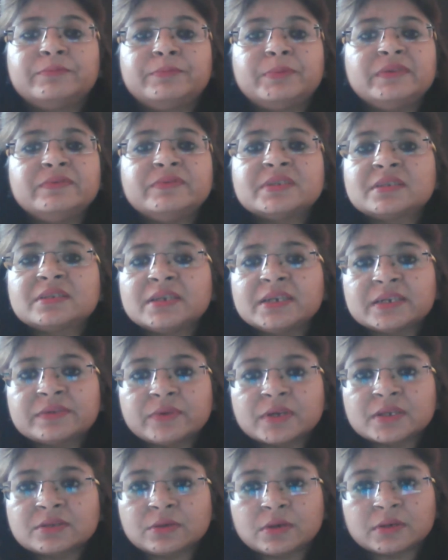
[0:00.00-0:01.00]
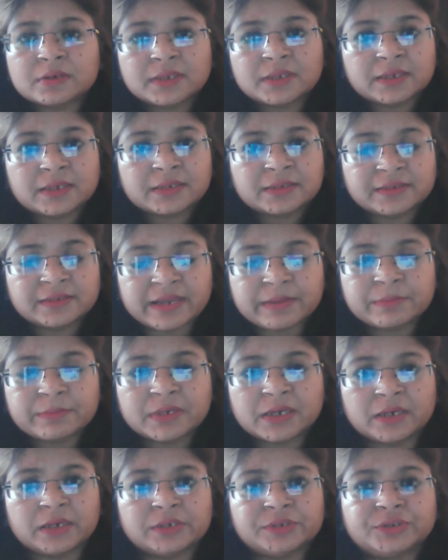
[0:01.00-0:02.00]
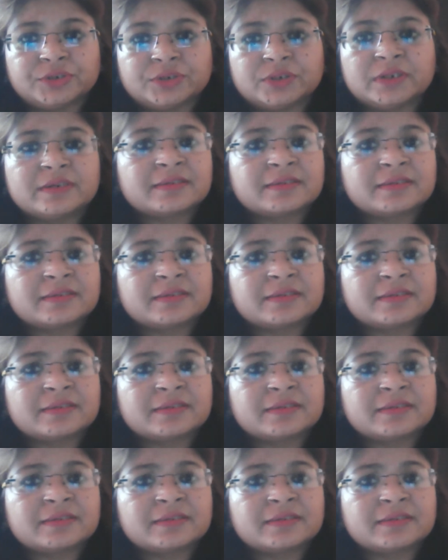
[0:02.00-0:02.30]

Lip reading: Previously, it was not the same condition.